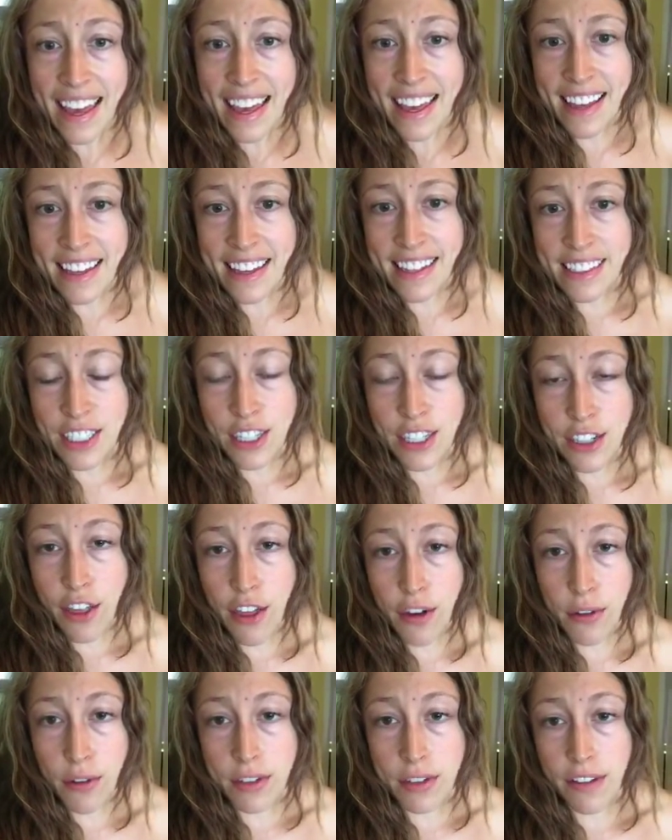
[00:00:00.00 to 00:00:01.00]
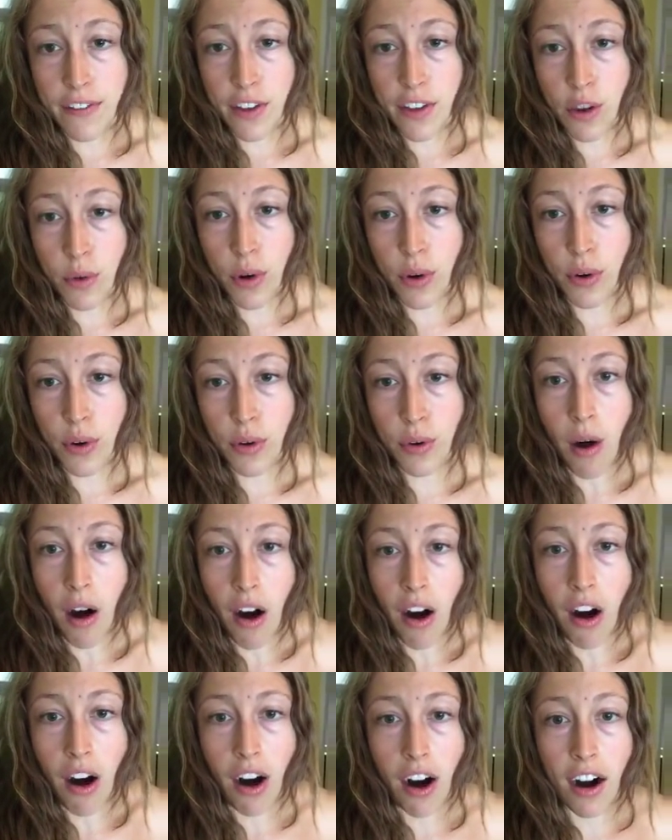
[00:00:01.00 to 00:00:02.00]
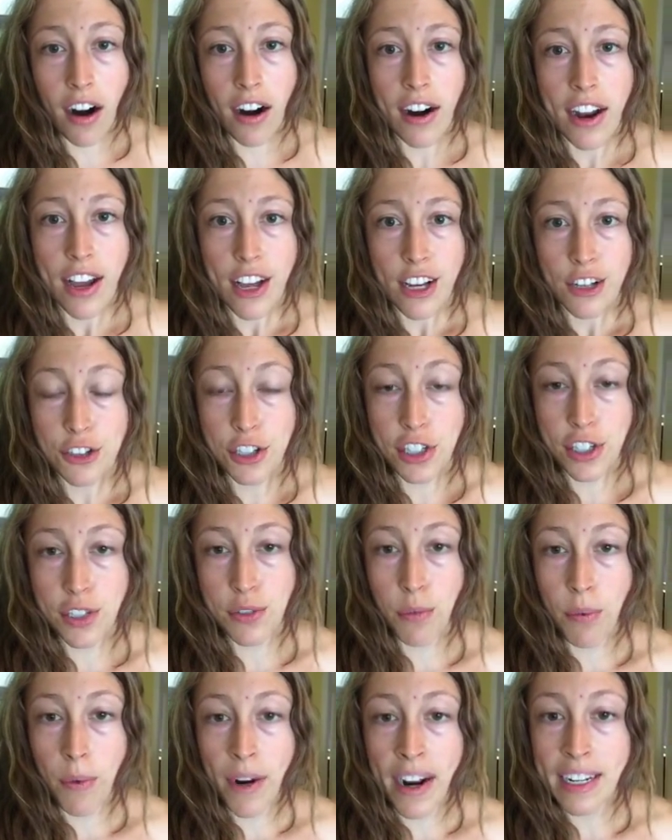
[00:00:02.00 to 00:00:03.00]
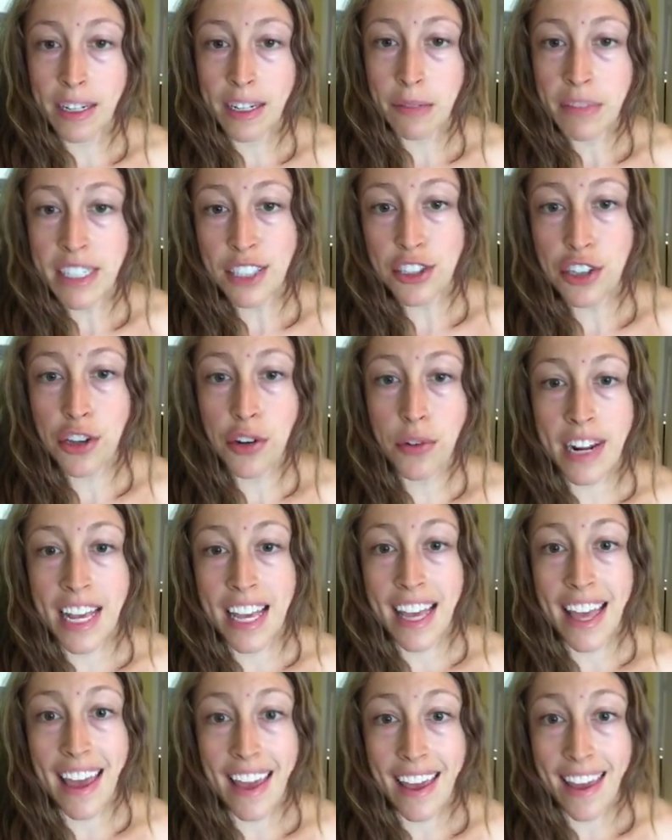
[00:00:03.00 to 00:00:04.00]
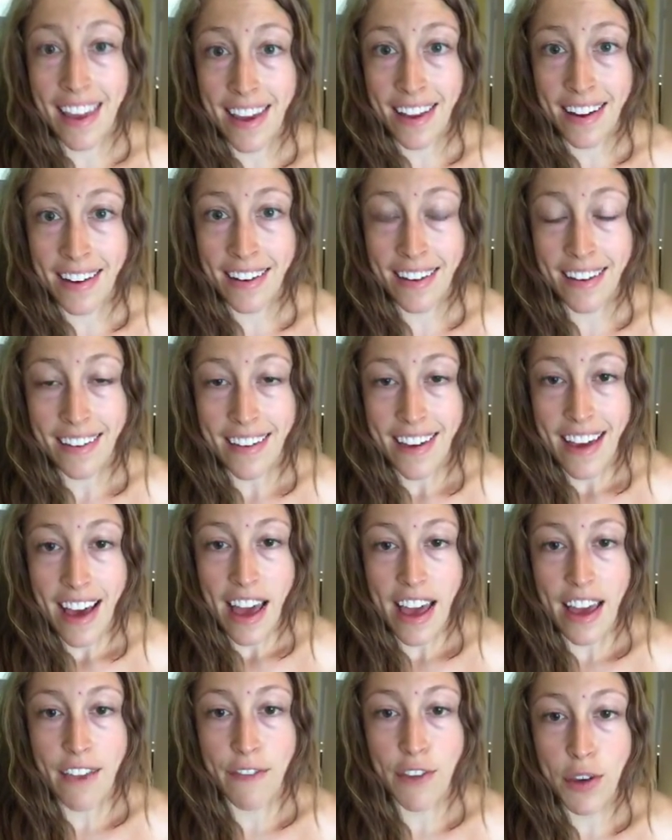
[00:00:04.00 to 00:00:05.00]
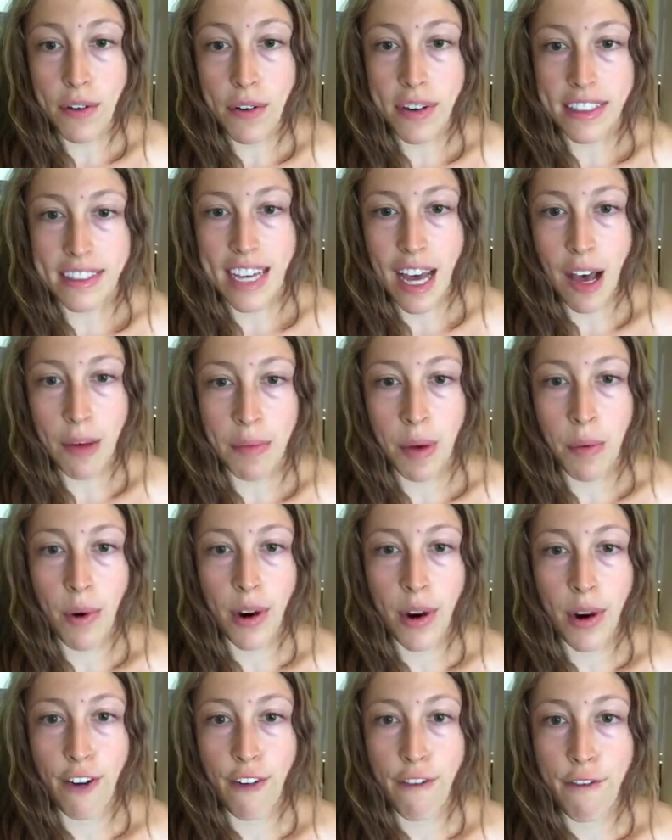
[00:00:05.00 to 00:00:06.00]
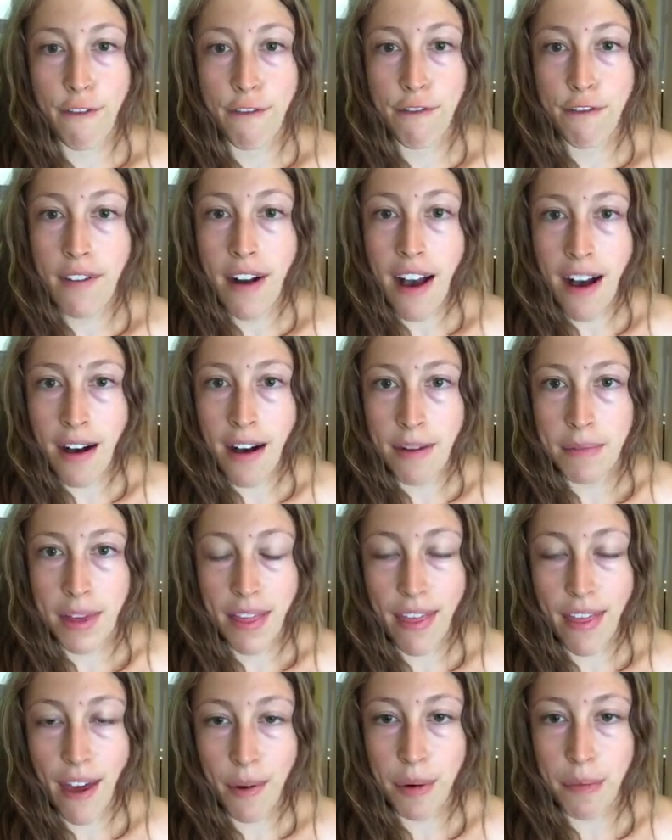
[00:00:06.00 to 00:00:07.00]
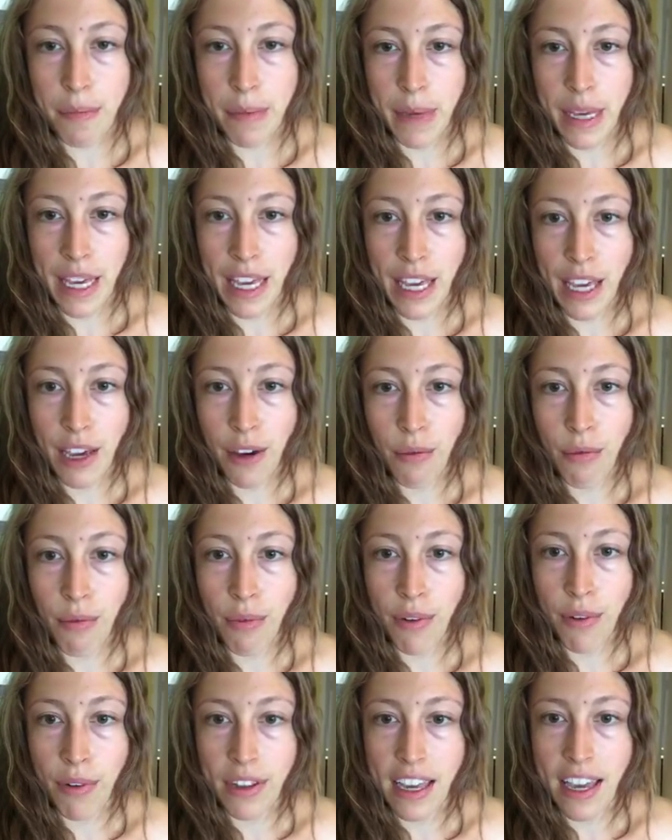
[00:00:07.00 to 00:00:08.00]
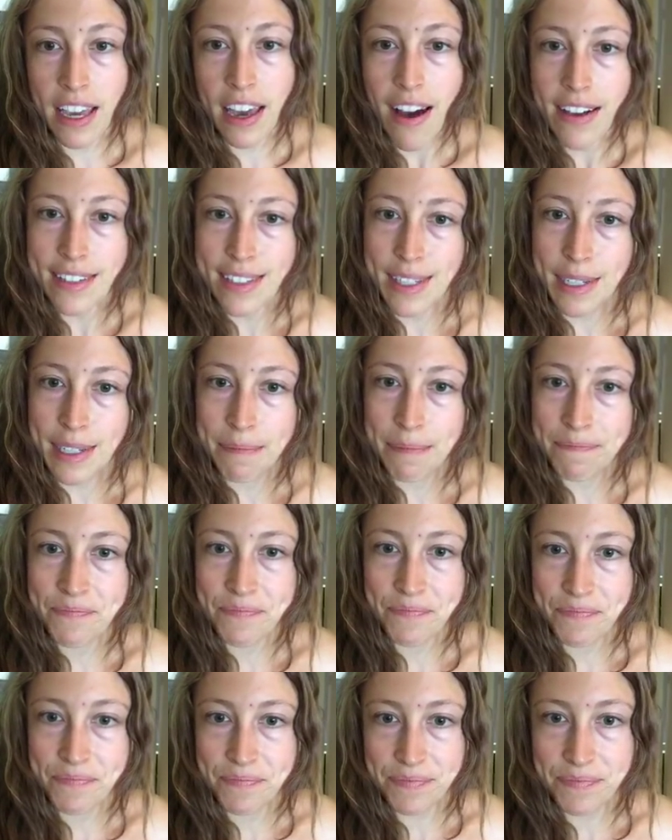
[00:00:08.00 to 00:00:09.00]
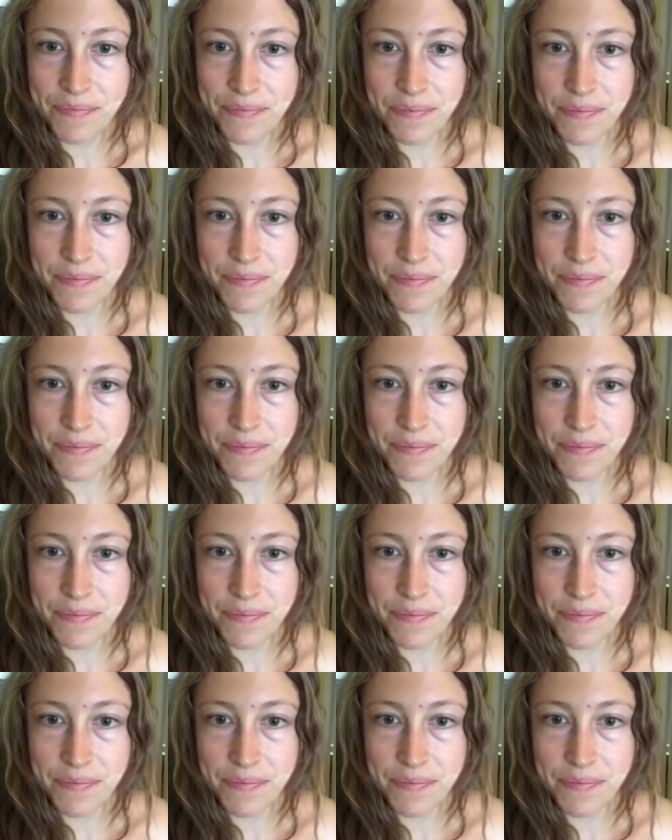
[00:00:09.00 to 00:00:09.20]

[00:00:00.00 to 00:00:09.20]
And those of you who are just randomly tuning in, if you could tell me where you're from, that would be really awesome.